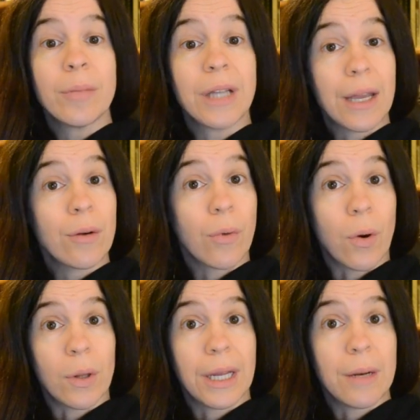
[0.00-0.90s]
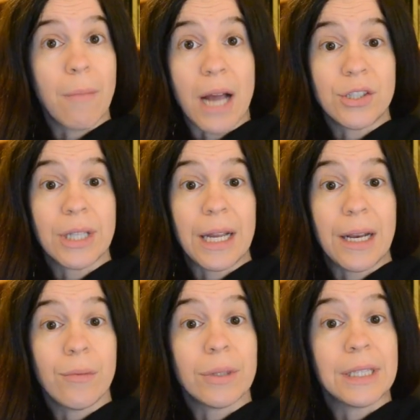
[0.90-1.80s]
play a role in
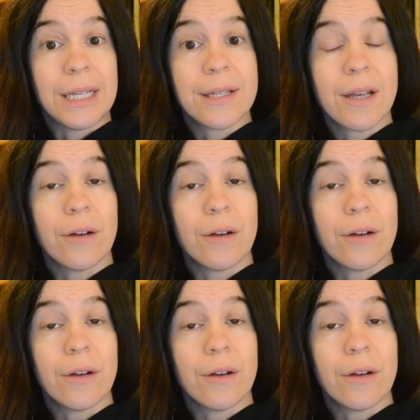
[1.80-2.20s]
modulating release